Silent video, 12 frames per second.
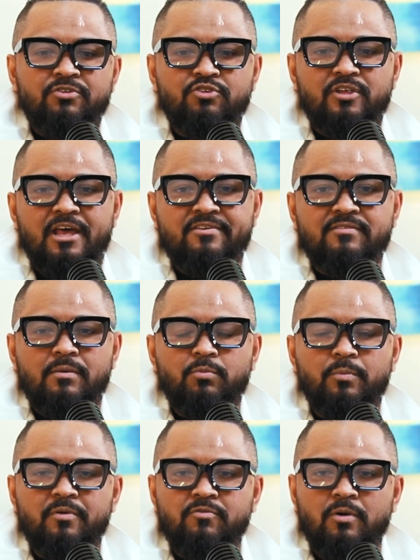So the last time we
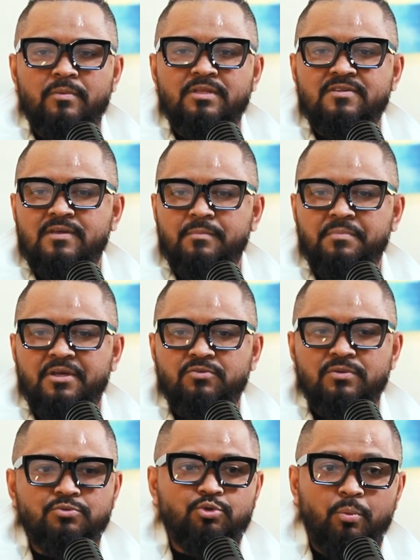performed at the same place
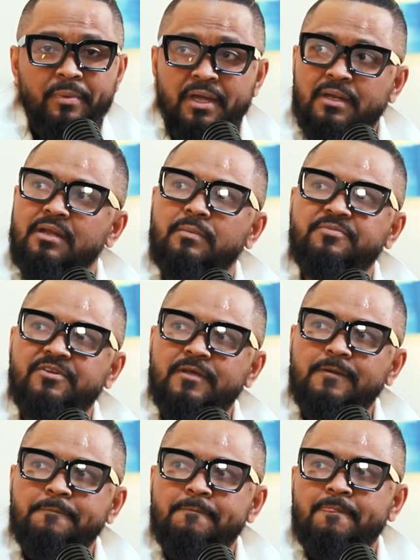with Romain and
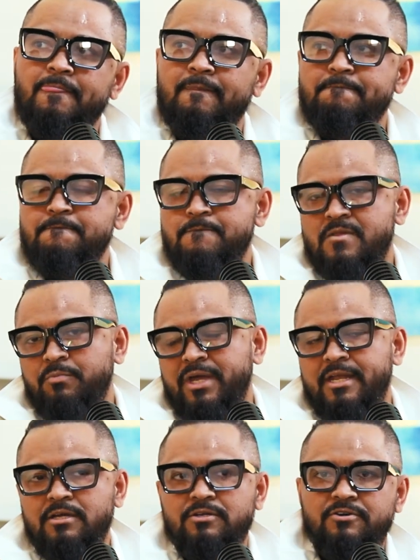Upsi. We
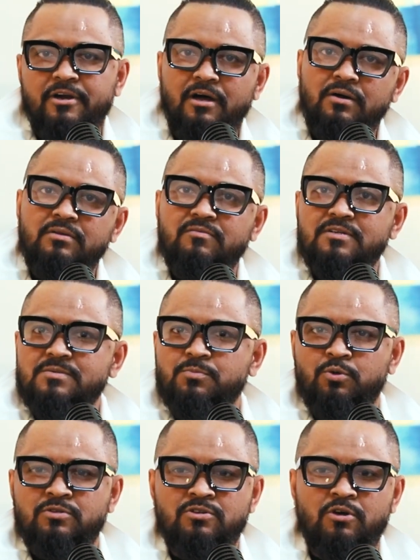had a good crowd. It was
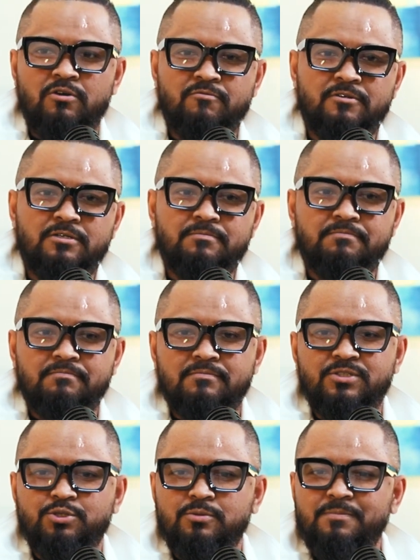more sort of a
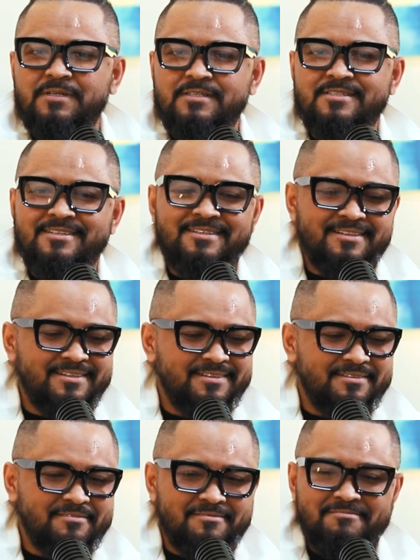
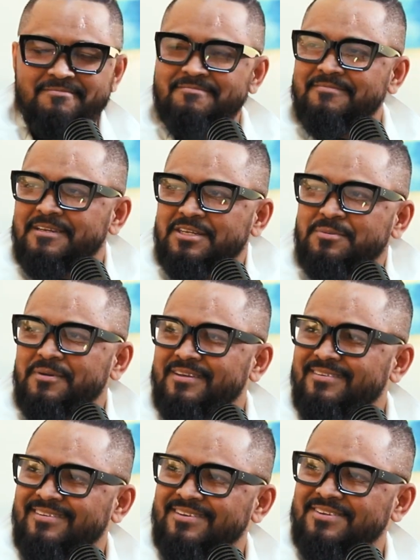personal,
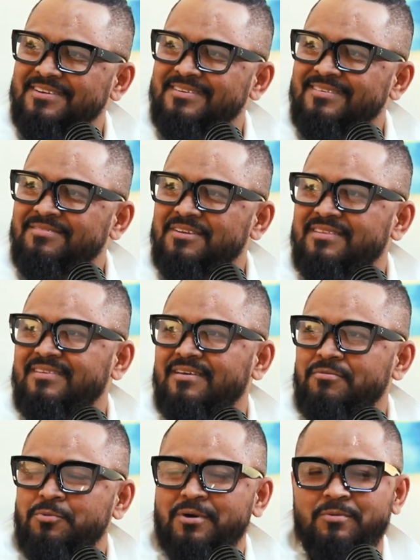intimate session with
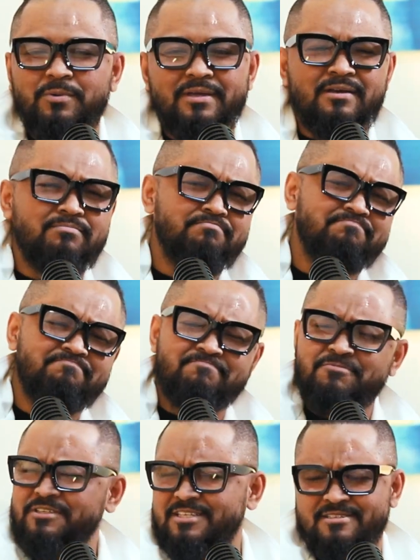everyone. We
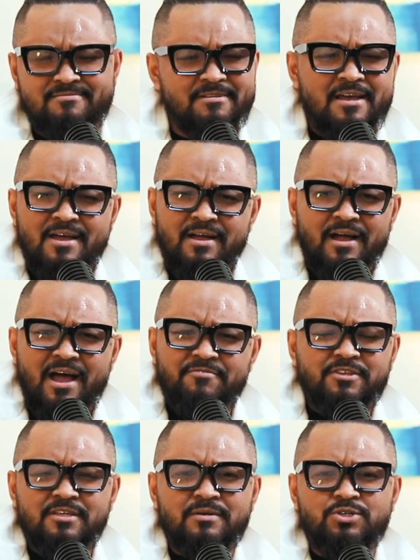just
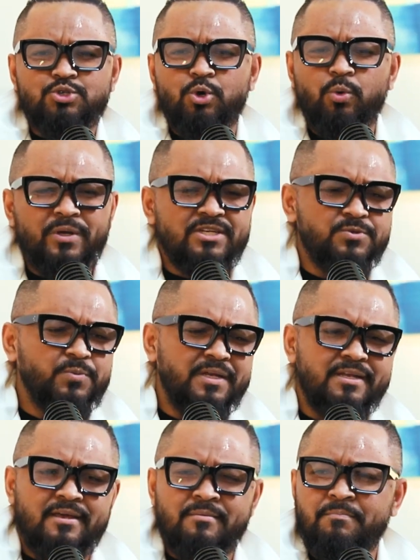after the show we just
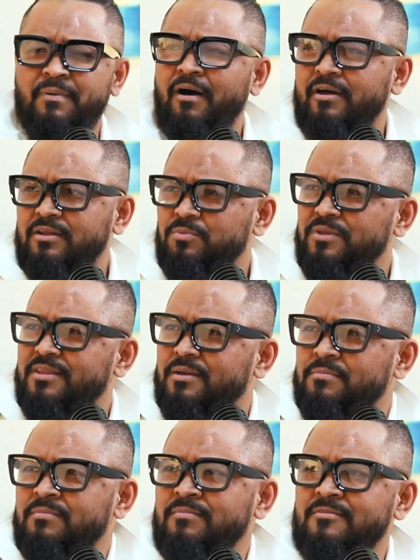went and partied with
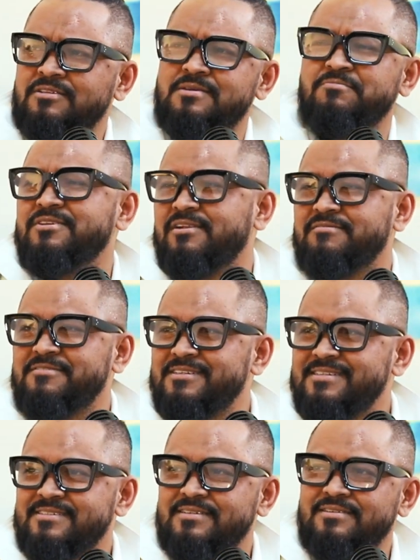them, got some
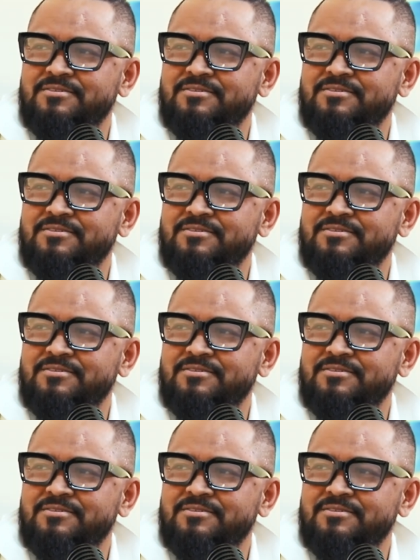selfies and